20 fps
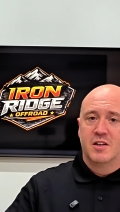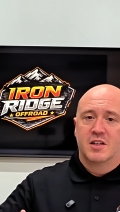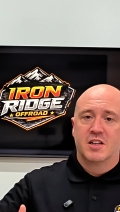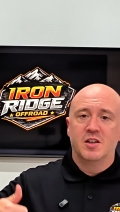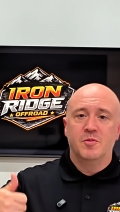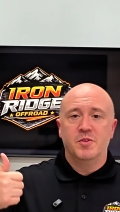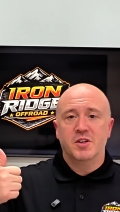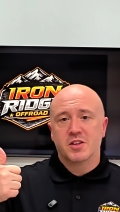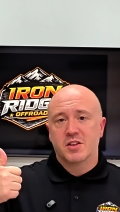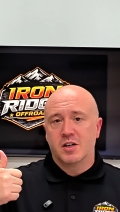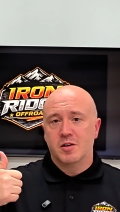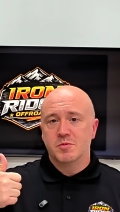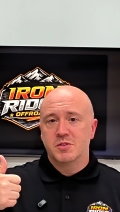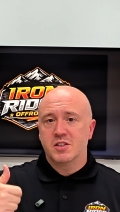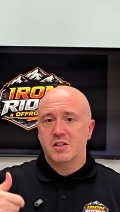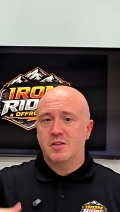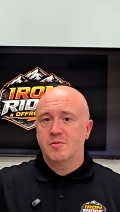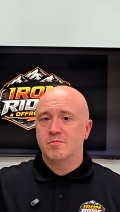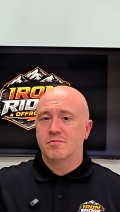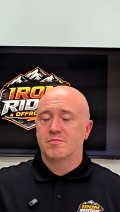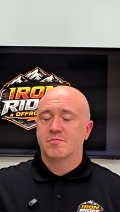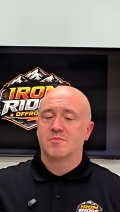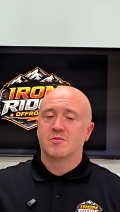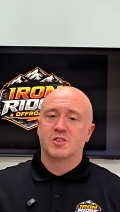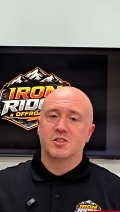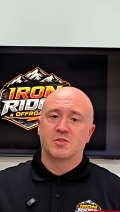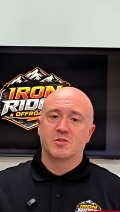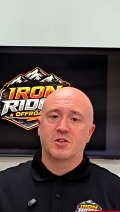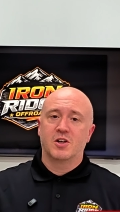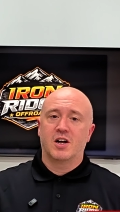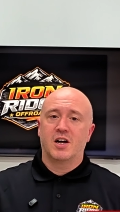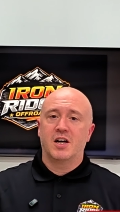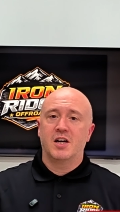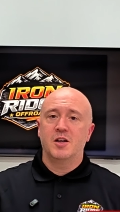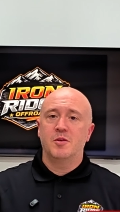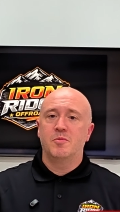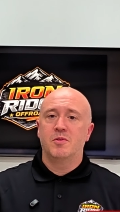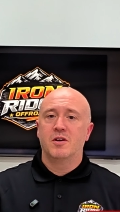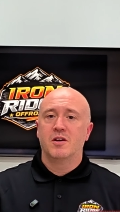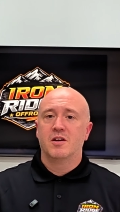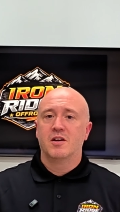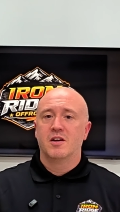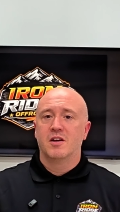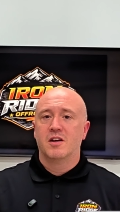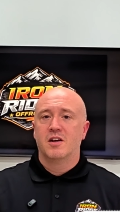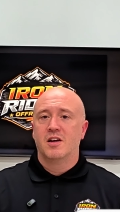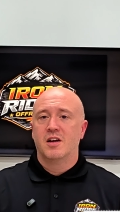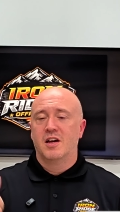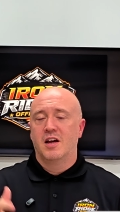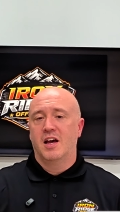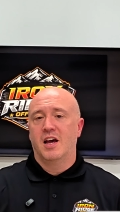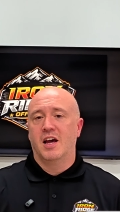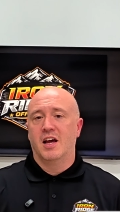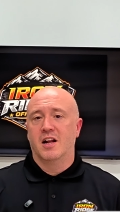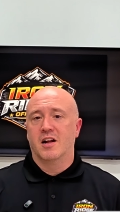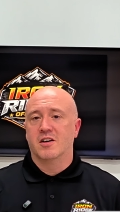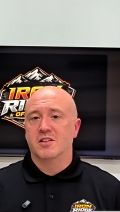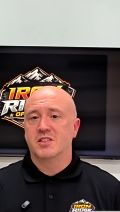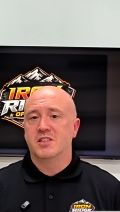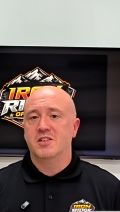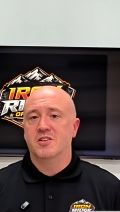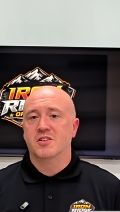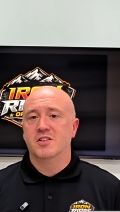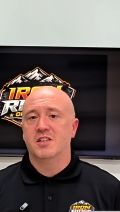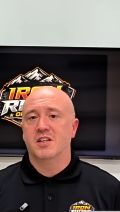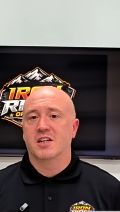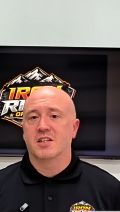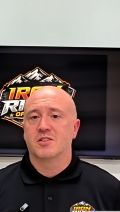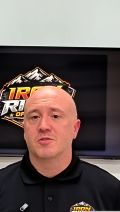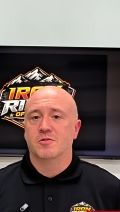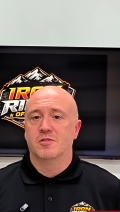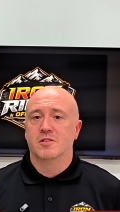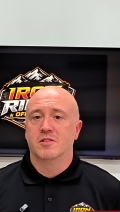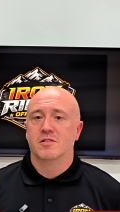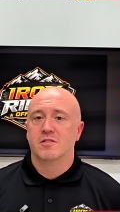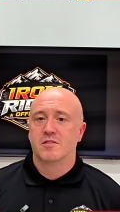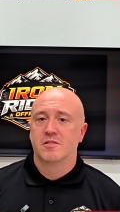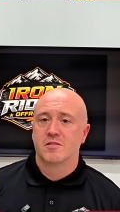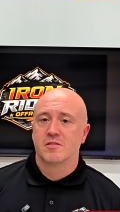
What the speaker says: give me a thumbs up, subscribe, and I'll see you on the next one.